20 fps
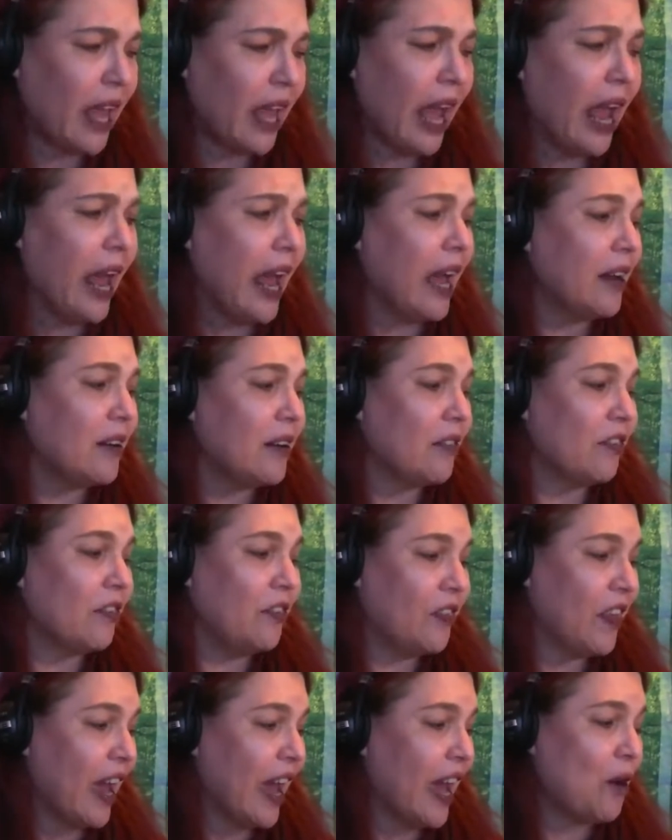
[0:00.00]
And
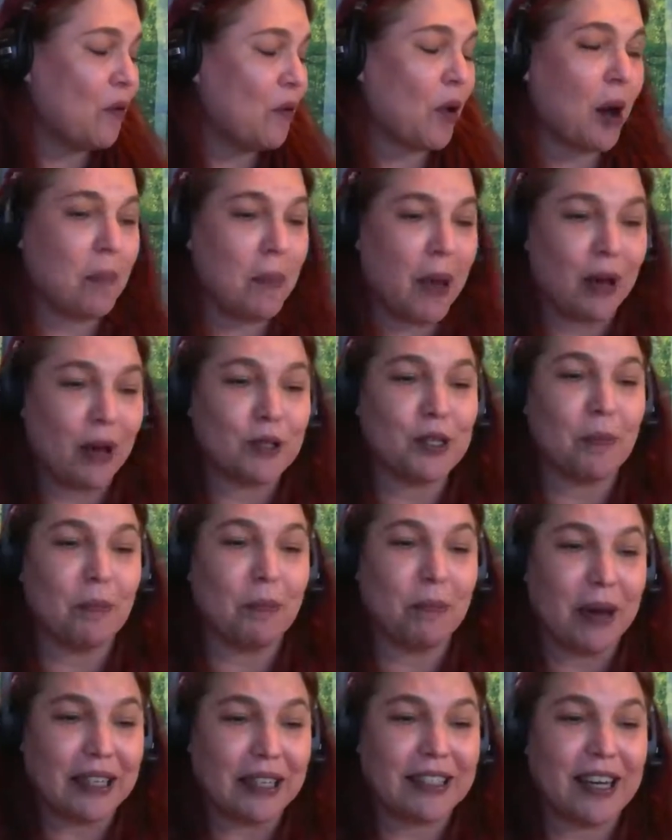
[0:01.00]
they were about to
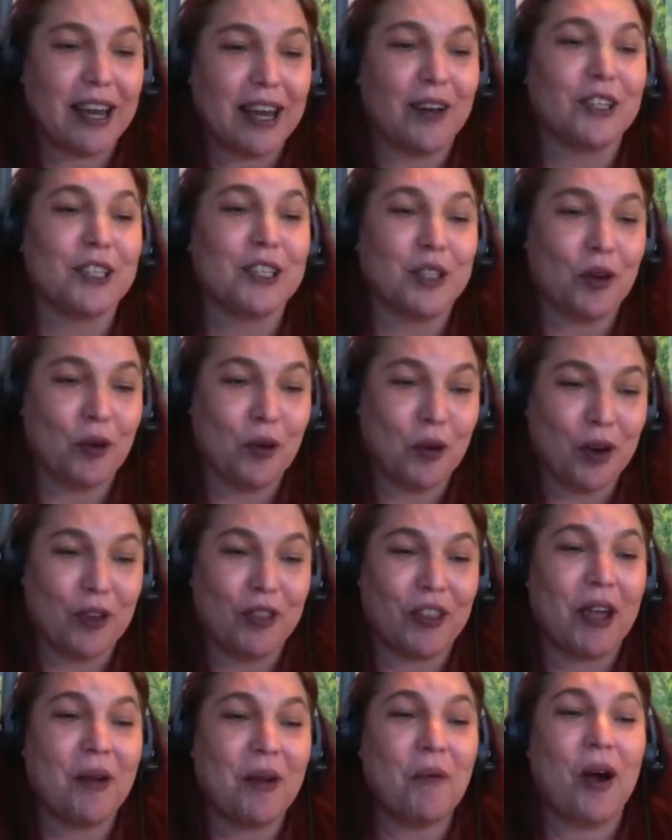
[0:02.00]
bust down the door.
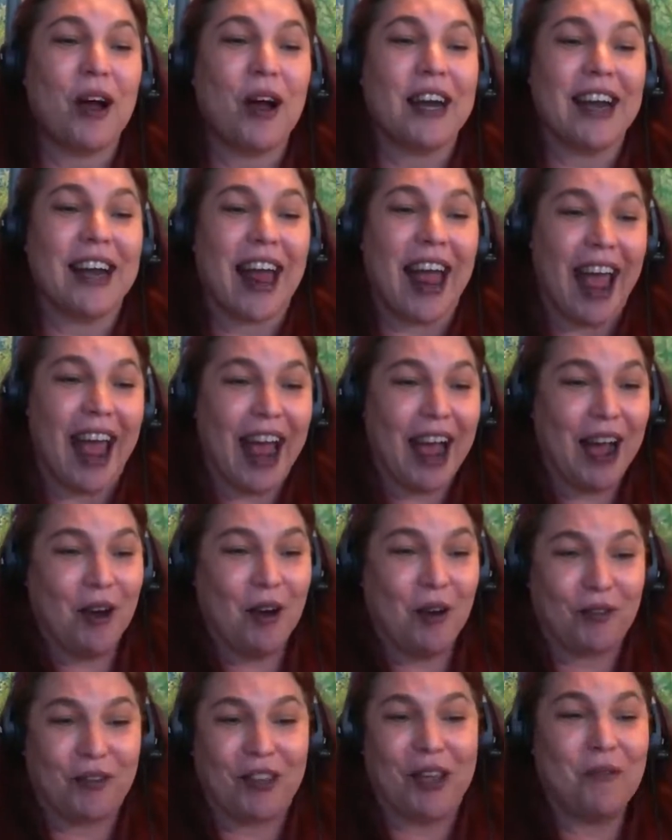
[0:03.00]
They wanted
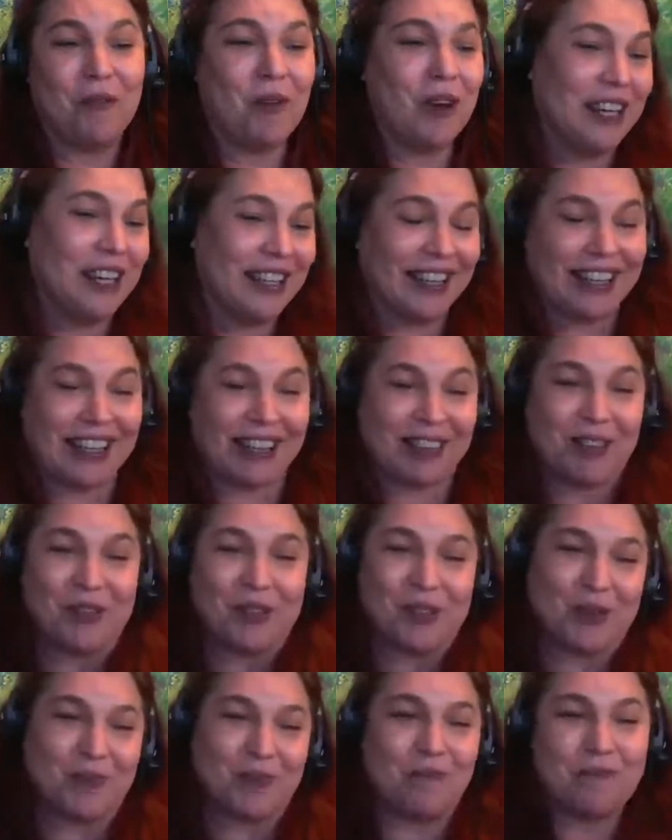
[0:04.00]
out. They wanted to get
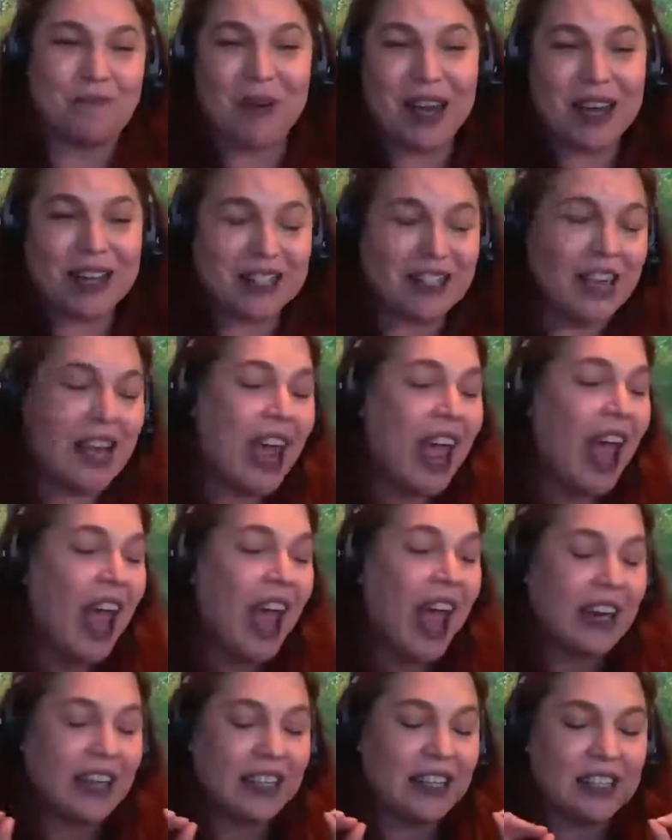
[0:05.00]
those bugs.
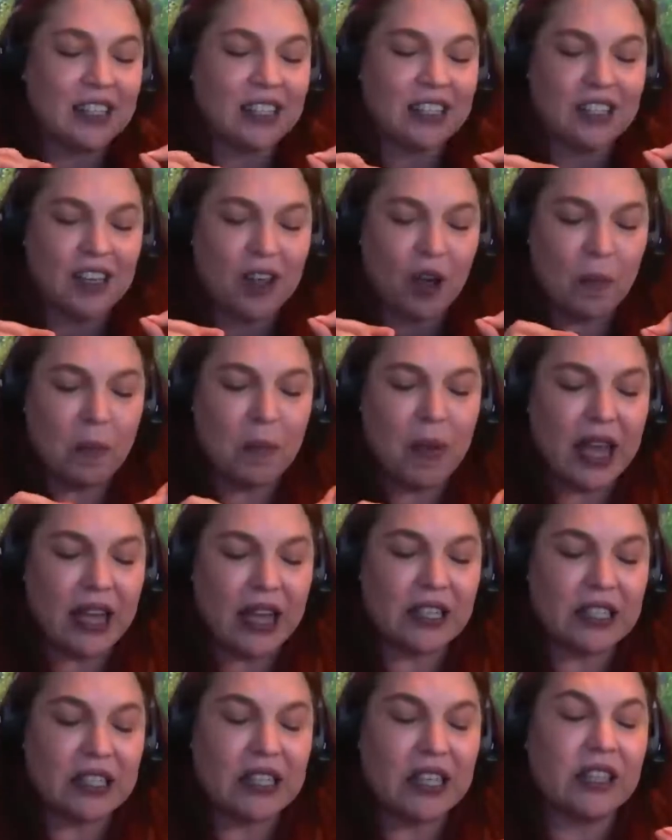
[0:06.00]
And it's
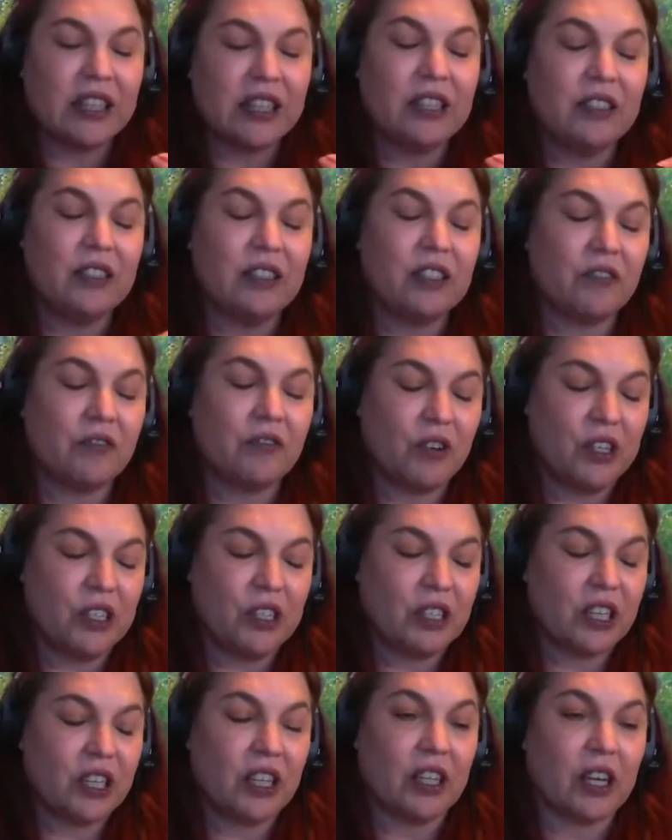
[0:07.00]
amazing the
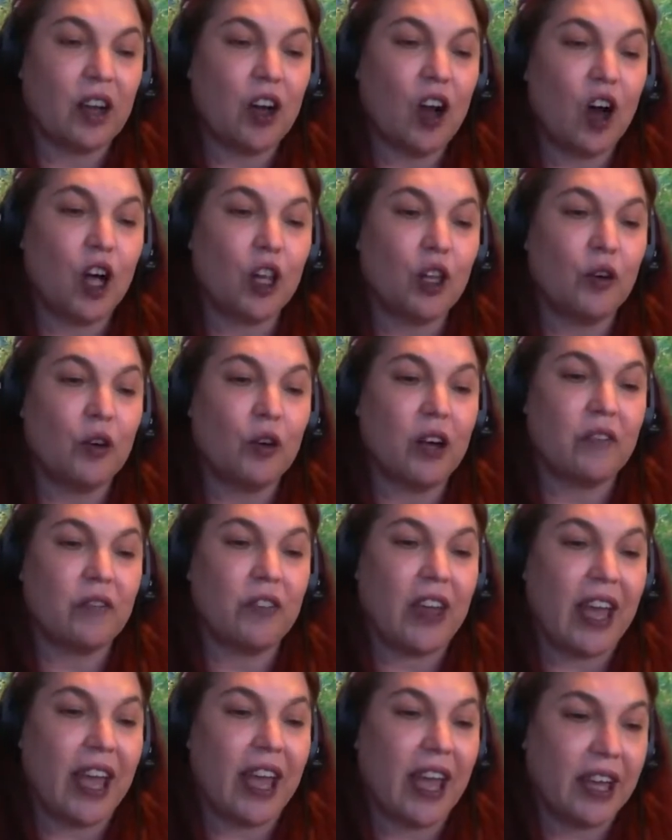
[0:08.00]
difference in the color of
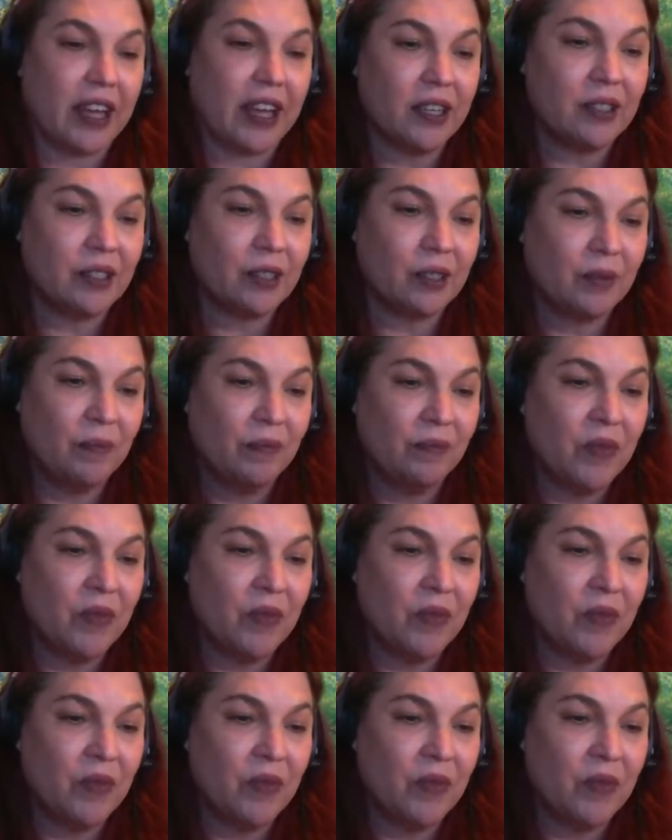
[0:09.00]
the eggs.